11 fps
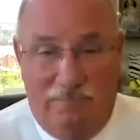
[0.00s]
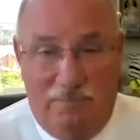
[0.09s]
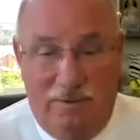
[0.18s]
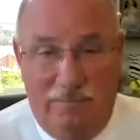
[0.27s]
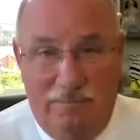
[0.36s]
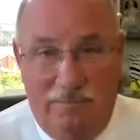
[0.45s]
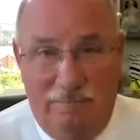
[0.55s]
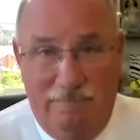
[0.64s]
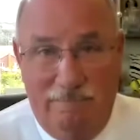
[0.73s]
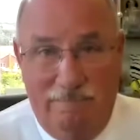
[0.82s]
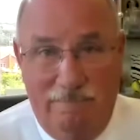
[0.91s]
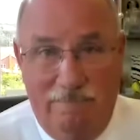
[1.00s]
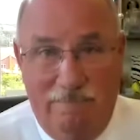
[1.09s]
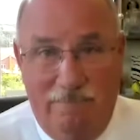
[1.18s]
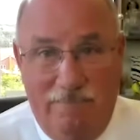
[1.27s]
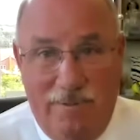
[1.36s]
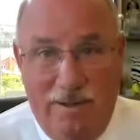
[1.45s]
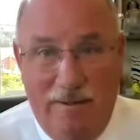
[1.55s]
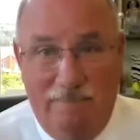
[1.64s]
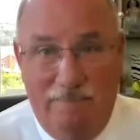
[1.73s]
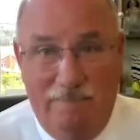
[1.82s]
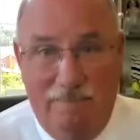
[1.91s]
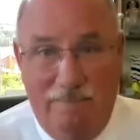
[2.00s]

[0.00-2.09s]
that's another version that I think is online.